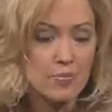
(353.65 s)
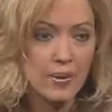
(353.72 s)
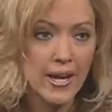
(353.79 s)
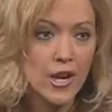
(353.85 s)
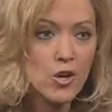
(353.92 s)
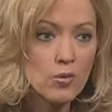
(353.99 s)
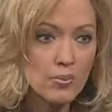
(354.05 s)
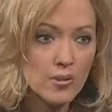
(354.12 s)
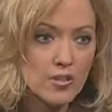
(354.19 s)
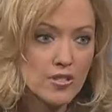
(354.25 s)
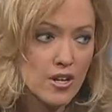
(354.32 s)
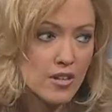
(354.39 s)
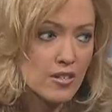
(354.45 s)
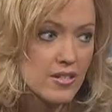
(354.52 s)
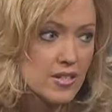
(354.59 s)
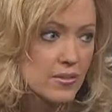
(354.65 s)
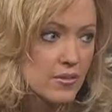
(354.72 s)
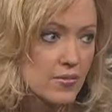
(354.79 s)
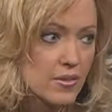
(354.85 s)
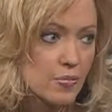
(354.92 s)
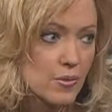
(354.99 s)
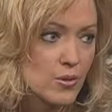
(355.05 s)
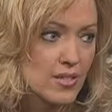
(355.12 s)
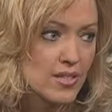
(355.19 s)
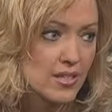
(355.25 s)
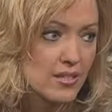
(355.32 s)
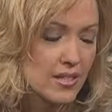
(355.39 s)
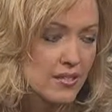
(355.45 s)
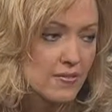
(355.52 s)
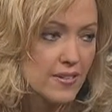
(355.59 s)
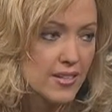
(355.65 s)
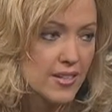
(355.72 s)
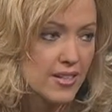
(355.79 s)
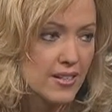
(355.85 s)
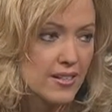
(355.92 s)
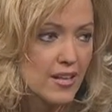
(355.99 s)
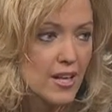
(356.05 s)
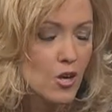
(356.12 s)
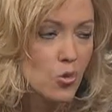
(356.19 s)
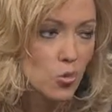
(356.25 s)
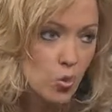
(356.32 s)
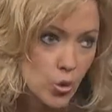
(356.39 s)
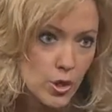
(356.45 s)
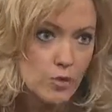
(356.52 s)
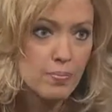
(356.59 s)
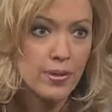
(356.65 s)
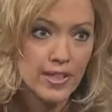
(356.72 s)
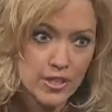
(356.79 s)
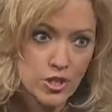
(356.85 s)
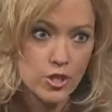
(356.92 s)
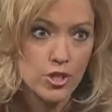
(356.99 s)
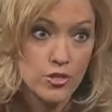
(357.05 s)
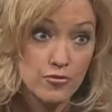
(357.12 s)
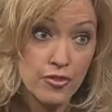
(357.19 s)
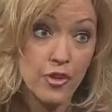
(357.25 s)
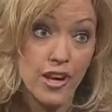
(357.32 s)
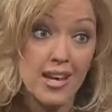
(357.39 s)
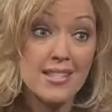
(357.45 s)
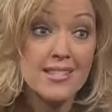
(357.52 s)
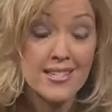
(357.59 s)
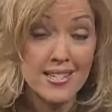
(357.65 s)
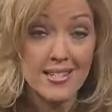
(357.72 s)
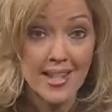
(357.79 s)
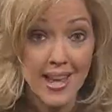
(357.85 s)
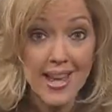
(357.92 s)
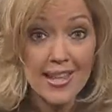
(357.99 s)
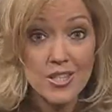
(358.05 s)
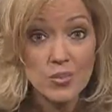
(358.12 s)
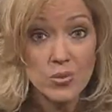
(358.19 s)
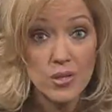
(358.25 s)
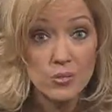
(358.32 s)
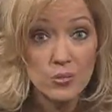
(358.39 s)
parables are some of the most significant word pictures for us today as we